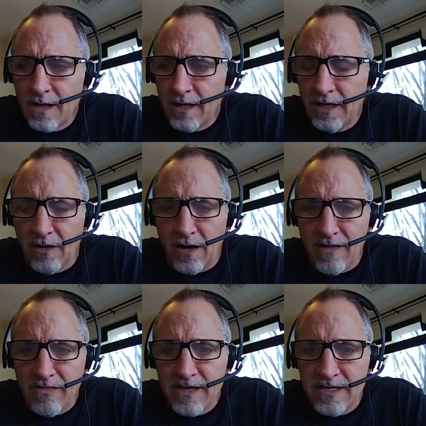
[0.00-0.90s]
you know,
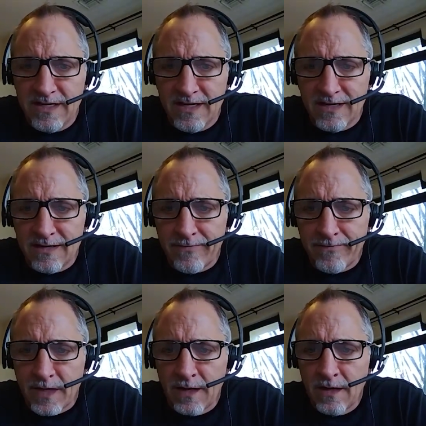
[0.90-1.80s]
on the uh,
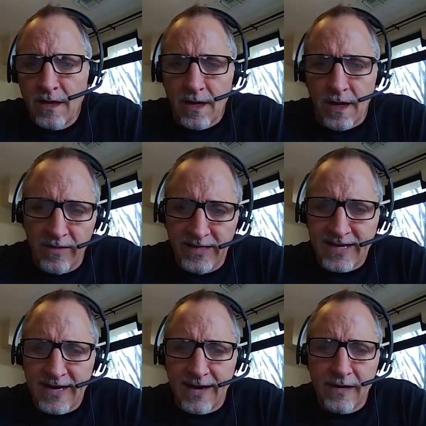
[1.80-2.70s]
on the
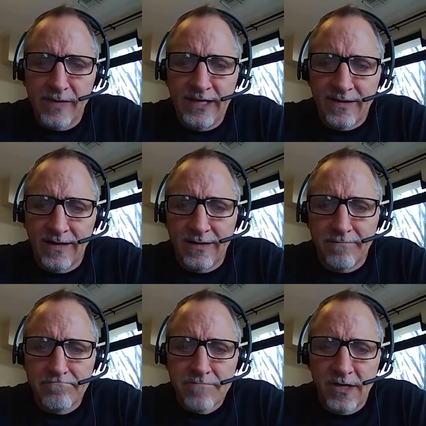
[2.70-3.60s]
economy.
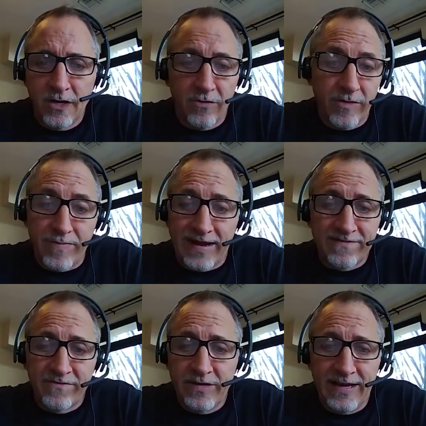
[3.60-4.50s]
Um, you know, over the
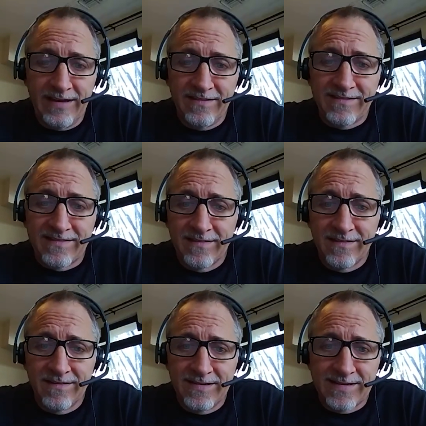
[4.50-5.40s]
past few days,
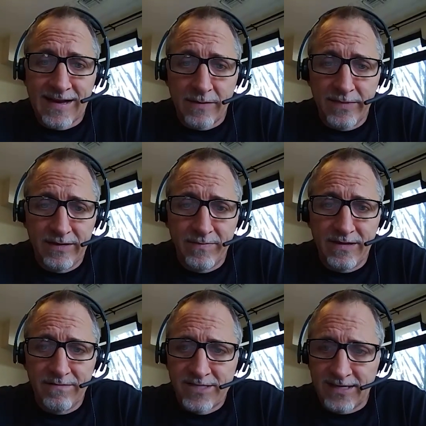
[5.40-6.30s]
uh, the economy had
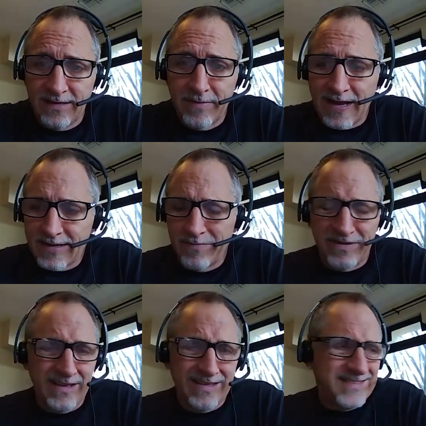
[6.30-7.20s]
been ticking back up
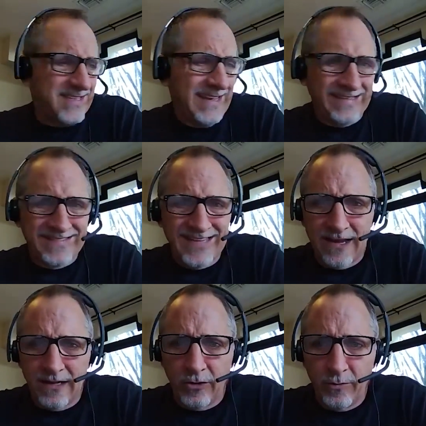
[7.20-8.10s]
again. Today, it's
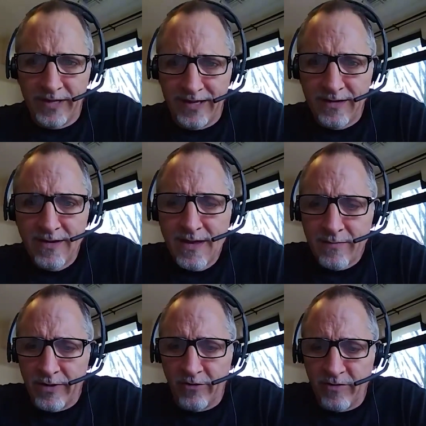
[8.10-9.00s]
down a little bit,
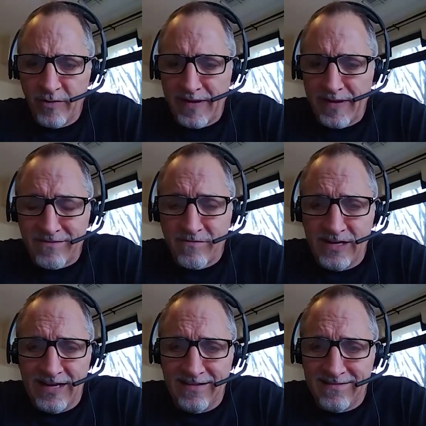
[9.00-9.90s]
but over the past three
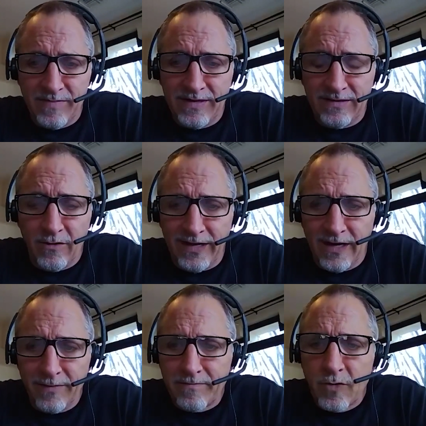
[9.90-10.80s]
days, it's been going
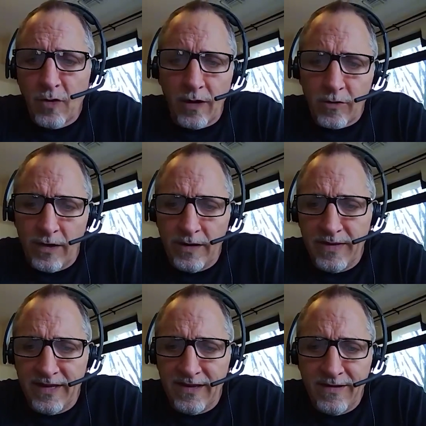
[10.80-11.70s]
up quite quite a bit.